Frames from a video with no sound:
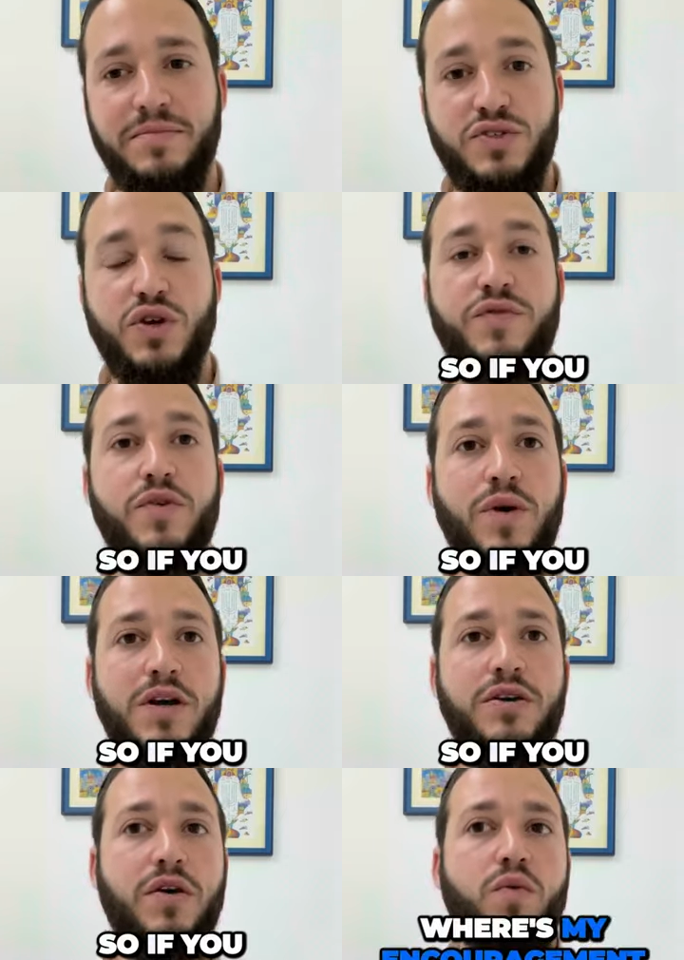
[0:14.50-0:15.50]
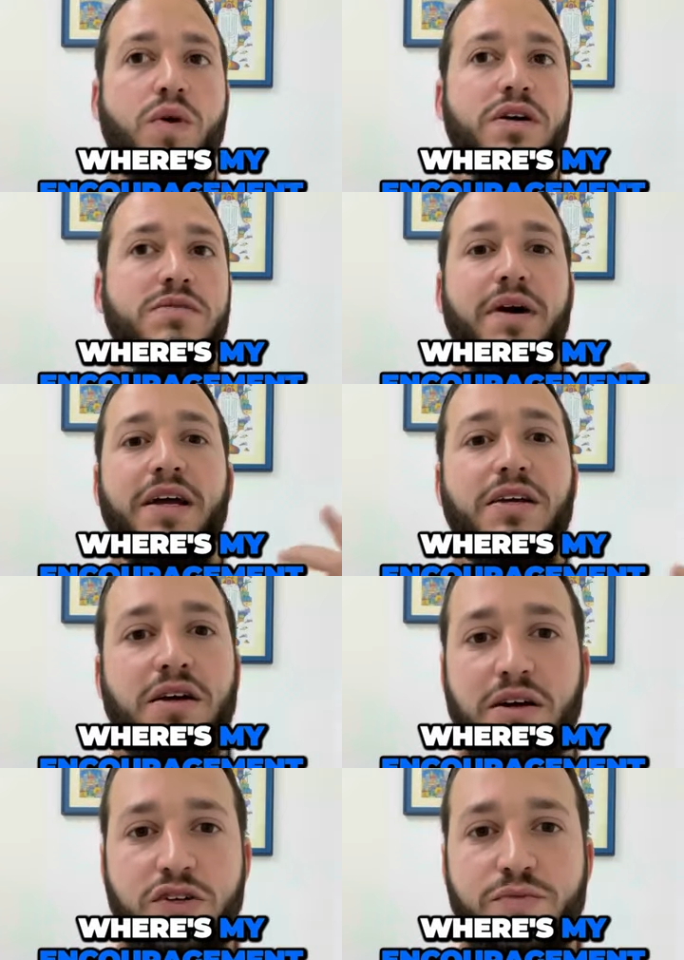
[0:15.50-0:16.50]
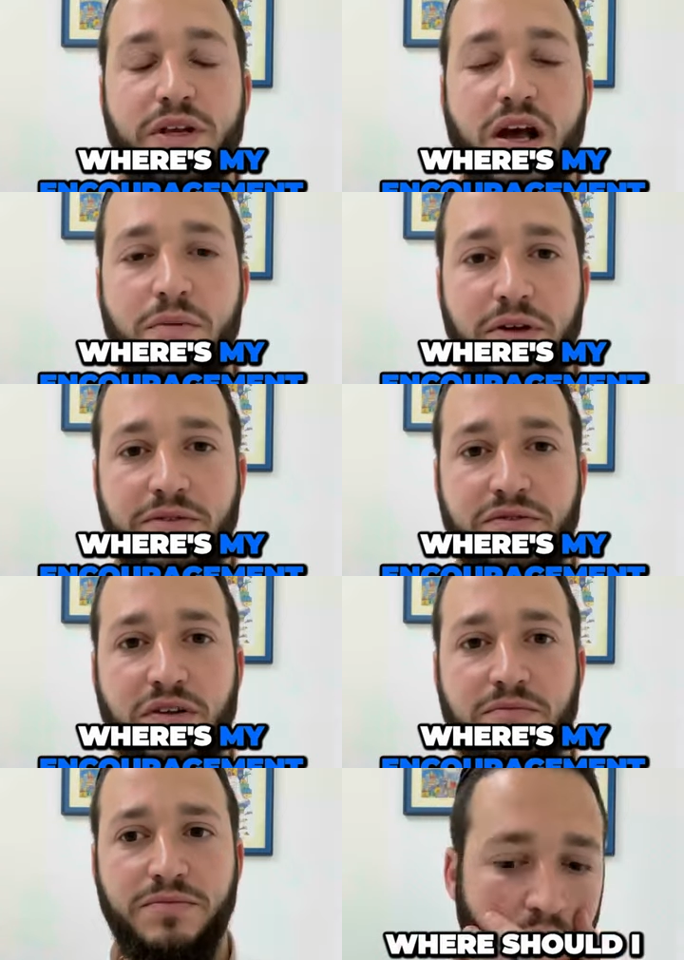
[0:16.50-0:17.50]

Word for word: So if you want to know where's my encouragement coming from,